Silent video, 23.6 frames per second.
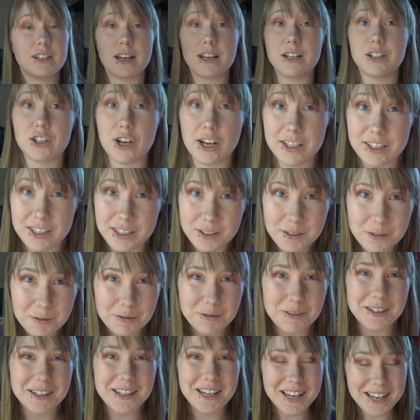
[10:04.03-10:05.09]

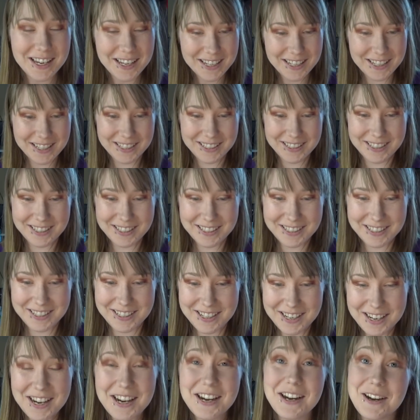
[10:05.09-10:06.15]
Digestive
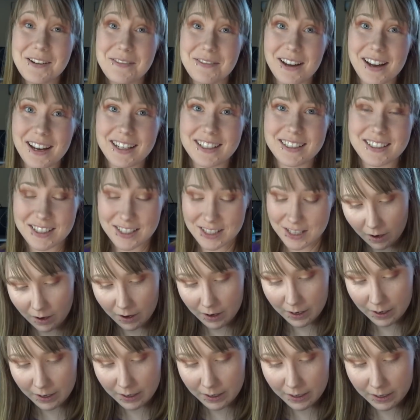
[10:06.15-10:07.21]
effects.
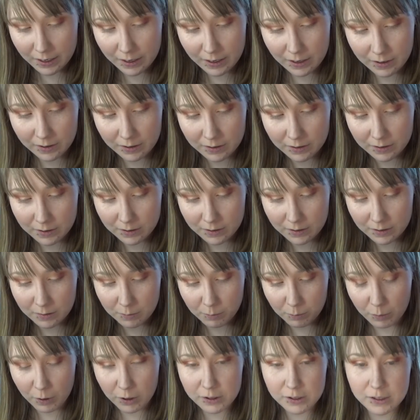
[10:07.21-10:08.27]
I
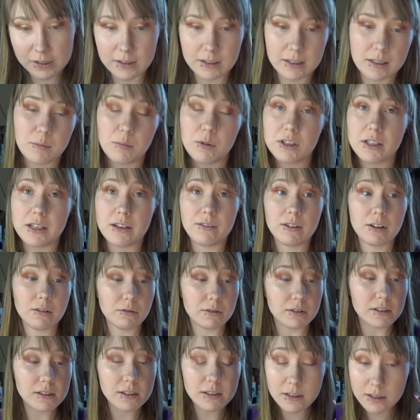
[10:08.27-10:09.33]
personally believe it
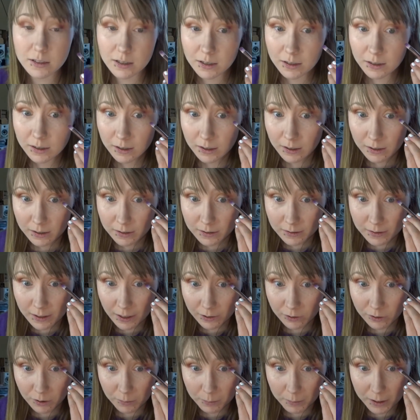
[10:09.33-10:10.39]
was
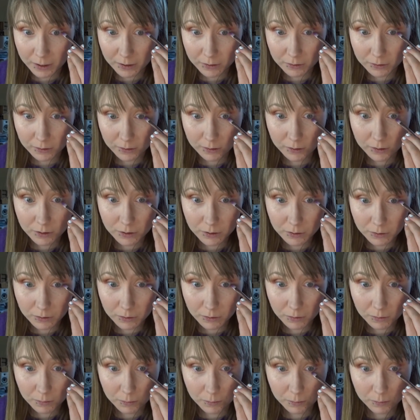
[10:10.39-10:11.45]
detrimental
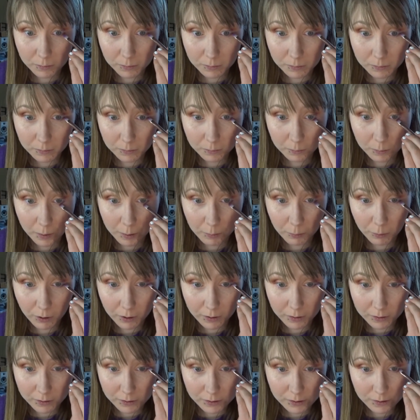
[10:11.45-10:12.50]
to my
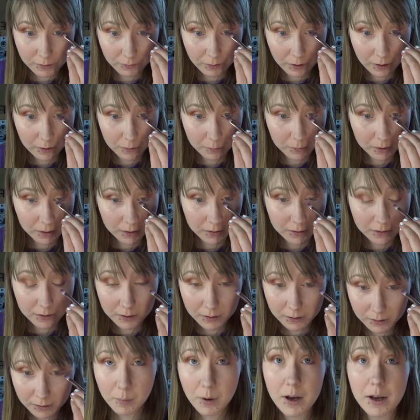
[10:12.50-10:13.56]
brother's development,
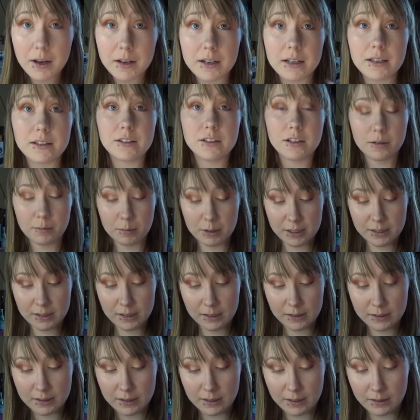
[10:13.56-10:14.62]
but he's gonna be
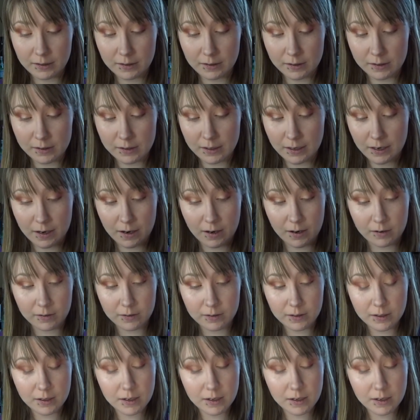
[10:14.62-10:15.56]
sixteen this year.